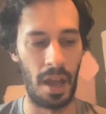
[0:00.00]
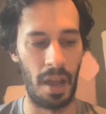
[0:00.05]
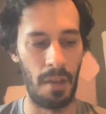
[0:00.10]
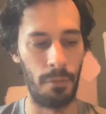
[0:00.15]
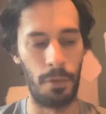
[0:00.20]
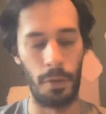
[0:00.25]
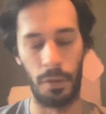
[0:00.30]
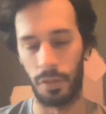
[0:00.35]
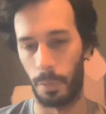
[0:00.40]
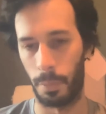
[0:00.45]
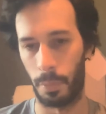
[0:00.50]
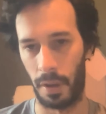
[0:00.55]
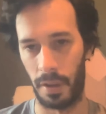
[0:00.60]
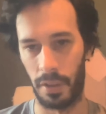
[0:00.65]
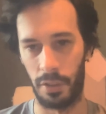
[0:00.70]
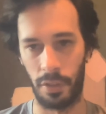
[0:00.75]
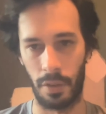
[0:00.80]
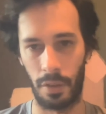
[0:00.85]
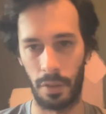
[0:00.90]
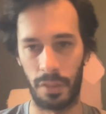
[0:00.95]
influence
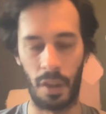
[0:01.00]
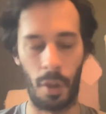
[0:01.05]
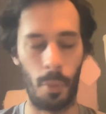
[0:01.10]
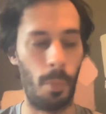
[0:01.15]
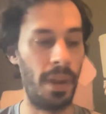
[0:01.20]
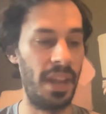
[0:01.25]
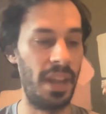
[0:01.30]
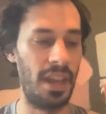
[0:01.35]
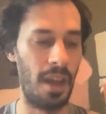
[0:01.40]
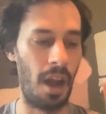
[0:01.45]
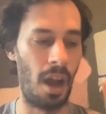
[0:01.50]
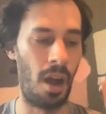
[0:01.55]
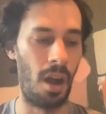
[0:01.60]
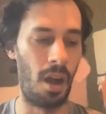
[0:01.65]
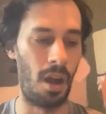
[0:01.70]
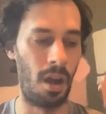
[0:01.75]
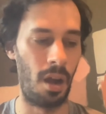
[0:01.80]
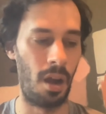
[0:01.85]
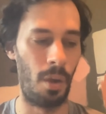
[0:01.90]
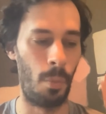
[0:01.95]
operations. So we
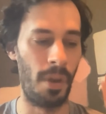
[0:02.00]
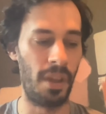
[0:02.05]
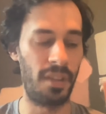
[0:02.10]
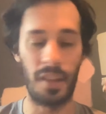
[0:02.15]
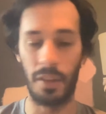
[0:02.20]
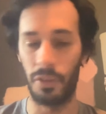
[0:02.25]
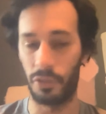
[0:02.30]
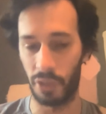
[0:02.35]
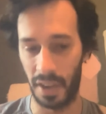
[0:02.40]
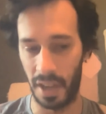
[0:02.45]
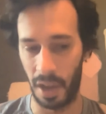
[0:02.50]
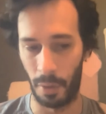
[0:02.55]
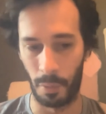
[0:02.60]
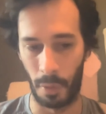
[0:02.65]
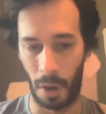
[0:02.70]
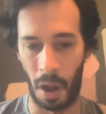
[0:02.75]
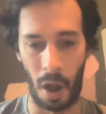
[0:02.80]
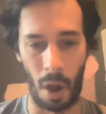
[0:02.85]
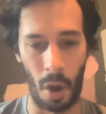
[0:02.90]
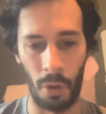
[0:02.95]
essentially are
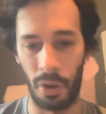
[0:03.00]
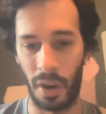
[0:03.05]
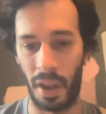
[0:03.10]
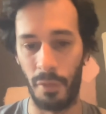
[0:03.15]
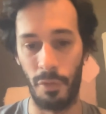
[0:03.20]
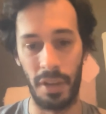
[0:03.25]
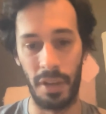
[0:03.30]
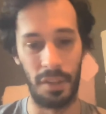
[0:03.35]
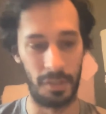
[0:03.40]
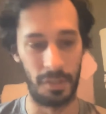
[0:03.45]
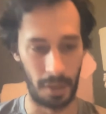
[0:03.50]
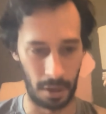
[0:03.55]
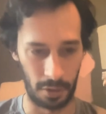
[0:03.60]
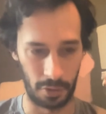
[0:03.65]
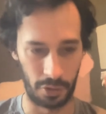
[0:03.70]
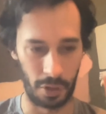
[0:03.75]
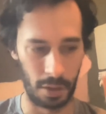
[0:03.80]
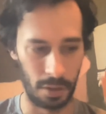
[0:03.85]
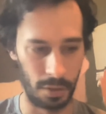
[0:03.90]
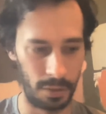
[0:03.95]
online
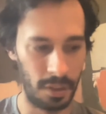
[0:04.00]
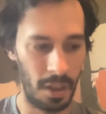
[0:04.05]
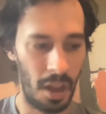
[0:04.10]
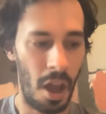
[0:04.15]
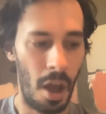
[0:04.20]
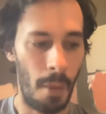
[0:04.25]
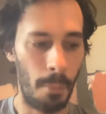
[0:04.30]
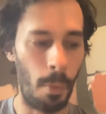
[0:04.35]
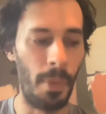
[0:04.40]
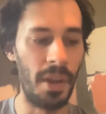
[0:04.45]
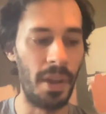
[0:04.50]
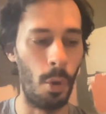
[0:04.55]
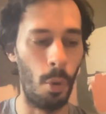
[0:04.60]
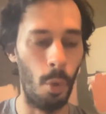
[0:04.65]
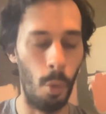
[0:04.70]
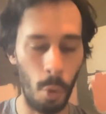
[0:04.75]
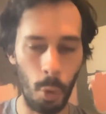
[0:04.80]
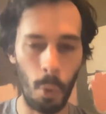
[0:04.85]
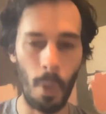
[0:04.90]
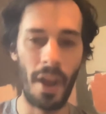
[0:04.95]
researchers, but we
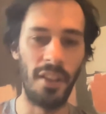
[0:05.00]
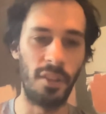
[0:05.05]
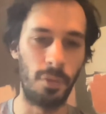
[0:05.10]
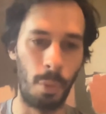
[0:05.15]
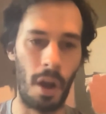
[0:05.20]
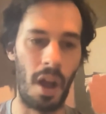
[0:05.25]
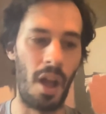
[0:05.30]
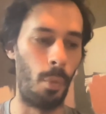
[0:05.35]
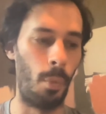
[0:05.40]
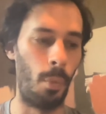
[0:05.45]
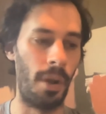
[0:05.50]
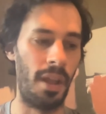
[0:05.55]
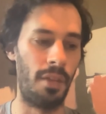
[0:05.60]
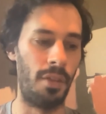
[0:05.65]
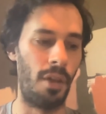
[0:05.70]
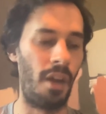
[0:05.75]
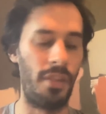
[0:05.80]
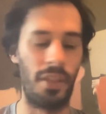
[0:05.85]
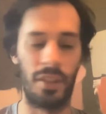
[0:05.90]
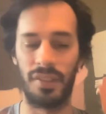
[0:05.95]
always work
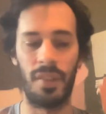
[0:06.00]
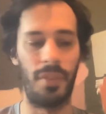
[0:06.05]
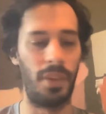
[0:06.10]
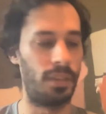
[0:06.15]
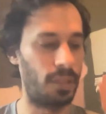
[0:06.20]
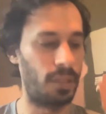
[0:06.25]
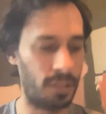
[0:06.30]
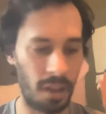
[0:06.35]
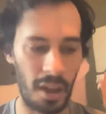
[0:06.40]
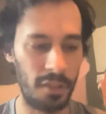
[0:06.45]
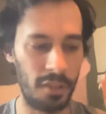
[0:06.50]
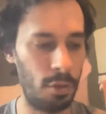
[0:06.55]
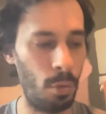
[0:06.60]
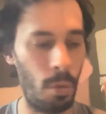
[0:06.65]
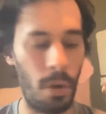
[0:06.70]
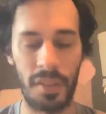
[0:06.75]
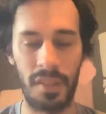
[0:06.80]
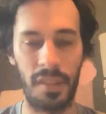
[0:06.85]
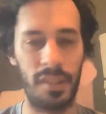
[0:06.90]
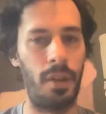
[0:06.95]
with either civic society
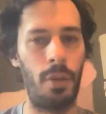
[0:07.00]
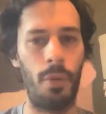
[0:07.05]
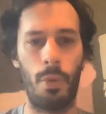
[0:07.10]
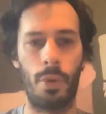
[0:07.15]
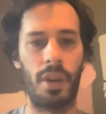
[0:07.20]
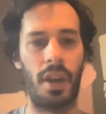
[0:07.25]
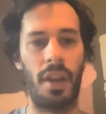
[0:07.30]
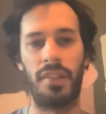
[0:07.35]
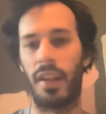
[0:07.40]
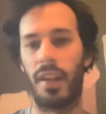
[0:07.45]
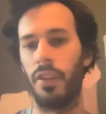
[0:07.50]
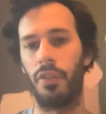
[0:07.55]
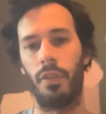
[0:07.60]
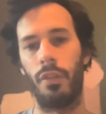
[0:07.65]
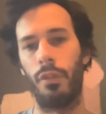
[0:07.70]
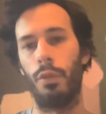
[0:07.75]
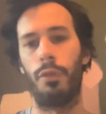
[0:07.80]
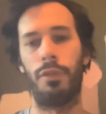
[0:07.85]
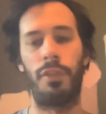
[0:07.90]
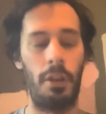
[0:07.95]

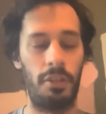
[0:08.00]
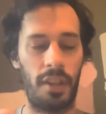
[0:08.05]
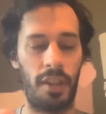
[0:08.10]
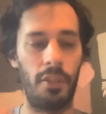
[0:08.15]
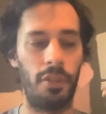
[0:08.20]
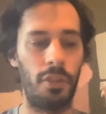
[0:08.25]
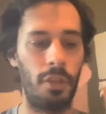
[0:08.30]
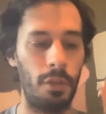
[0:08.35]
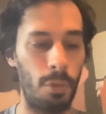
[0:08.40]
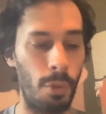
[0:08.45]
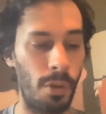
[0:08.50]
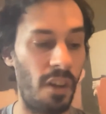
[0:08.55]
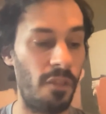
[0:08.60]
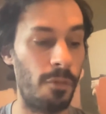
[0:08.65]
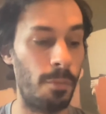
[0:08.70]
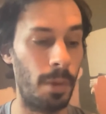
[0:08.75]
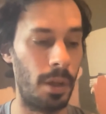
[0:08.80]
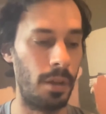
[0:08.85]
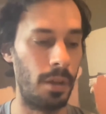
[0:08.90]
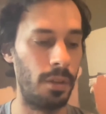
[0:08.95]
organizations or foundations or
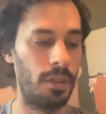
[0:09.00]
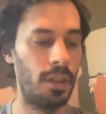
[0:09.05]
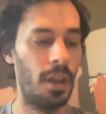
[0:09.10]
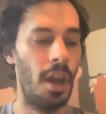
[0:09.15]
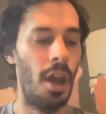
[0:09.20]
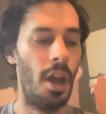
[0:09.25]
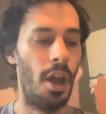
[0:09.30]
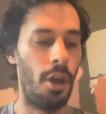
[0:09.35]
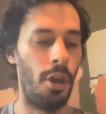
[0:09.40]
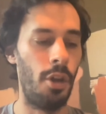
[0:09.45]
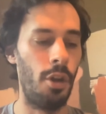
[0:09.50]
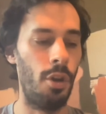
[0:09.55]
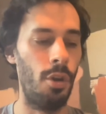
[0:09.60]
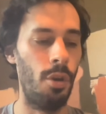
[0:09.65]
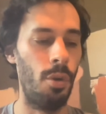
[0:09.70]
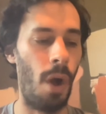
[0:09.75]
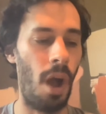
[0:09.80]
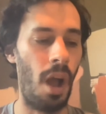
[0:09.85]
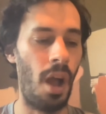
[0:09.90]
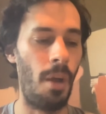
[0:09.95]
governments
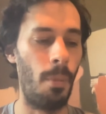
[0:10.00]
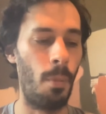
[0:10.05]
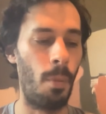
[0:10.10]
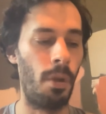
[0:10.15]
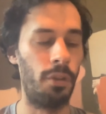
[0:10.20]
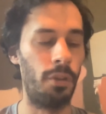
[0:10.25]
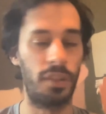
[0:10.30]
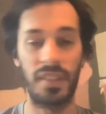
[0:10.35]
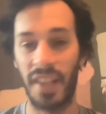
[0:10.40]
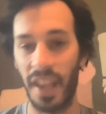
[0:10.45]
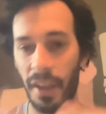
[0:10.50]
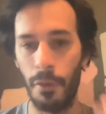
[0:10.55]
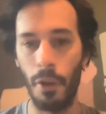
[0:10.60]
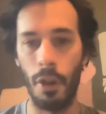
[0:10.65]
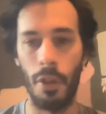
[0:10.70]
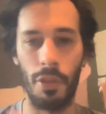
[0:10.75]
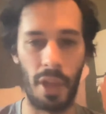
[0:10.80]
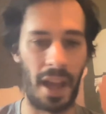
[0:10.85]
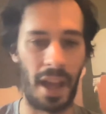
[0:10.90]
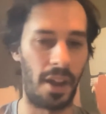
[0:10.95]
who, once
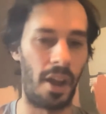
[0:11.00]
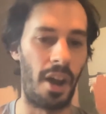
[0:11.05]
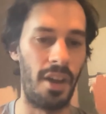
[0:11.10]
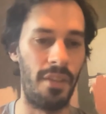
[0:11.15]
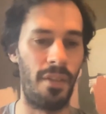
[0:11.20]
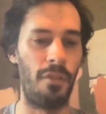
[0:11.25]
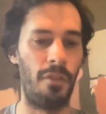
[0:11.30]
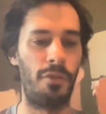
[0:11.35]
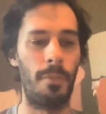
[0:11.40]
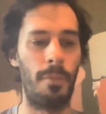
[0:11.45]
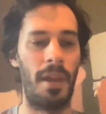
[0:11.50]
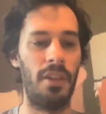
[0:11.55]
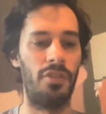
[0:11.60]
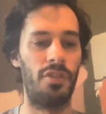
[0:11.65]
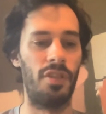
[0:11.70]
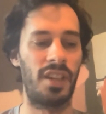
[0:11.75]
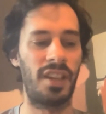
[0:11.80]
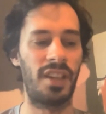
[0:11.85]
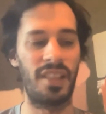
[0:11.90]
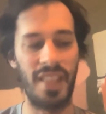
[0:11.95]
given that kind of
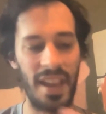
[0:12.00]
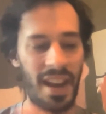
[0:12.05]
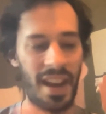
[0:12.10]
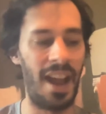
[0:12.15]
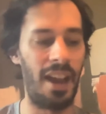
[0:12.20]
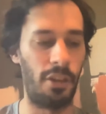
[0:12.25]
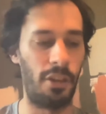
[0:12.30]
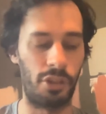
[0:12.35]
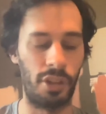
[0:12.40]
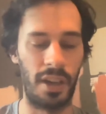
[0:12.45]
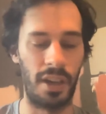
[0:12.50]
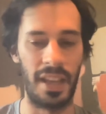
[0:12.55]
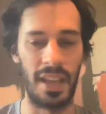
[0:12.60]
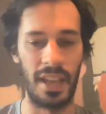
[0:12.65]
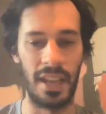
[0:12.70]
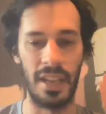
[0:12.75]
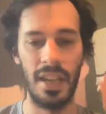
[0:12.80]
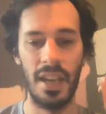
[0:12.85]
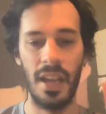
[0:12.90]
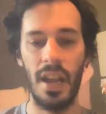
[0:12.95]
information, can then
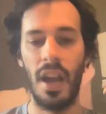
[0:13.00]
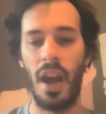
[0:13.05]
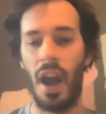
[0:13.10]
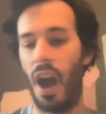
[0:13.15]
actually